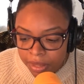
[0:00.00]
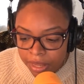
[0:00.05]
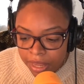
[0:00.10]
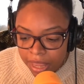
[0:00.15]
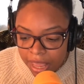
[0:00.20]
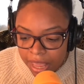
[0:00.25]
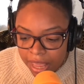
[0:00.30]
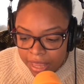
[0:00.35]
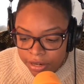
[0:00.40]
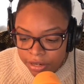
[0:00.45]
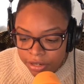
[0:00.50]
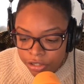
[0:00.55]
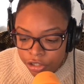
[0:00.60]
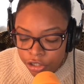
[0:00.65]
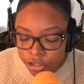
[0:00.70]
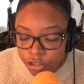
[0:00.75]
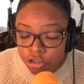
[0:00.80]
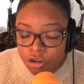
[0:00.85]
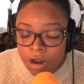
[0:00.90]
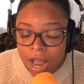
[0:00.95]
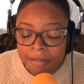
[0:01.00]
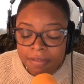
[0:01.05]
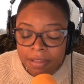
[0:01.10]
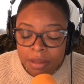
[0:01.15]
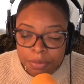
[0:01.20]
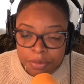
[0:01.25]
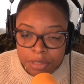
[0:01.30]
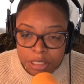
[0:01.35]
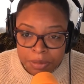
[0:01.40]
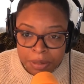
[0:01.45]
And you're traveling
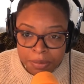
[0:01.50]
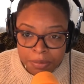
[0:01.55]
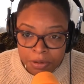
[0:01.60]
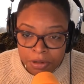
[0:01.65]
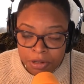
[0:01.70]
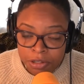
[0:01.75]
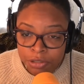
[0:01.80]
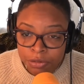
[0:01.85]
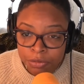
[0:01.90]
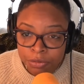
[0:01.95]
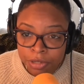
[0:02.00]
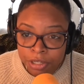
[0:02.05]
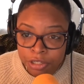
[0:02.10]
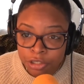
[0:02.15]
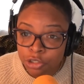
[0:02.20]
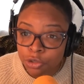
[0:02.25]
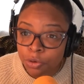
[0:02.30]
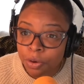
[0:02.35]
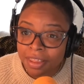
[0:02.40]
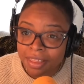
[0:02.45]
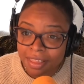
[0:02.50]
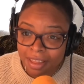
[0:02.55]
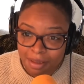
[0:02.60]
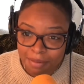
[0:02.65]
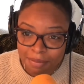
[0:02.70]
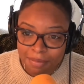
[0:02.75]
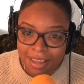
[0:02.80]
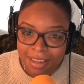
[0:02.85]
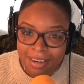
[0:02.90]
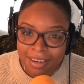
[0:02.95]
with these people because you enjoy
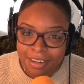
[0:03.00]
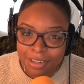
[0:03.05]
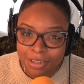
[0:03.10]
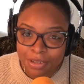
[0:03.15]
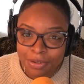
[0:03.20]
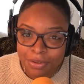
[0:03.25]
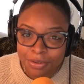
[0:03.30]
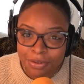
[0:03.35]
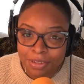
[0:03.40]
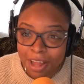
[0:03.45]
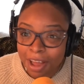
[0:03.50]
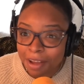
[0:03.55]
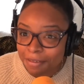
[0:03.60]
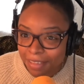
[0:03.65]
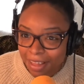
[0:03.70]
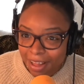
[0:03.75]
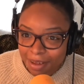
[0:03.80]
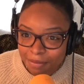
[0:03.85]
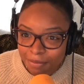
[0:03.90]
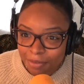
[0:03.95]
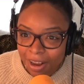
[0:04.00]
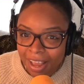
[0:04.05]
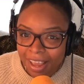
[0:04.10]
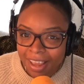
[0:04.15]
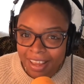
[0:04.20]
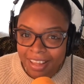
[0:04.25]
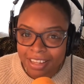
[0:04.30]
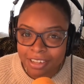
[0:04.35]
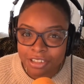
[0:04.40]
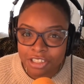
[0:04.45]
them and you love them,
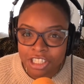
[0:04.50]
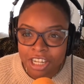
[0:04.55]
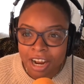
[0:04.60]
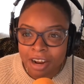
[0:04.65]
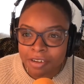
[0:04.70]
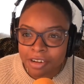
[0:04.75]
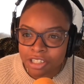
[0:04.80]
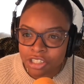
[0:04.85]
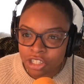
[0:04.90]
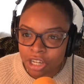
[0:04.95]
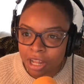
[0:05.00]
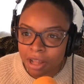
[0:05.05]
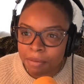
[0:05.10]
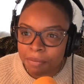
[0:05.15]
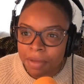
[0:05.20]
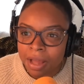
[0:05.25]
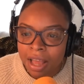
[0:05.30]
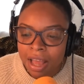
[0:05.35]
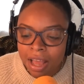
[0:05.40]
right? You cherish them.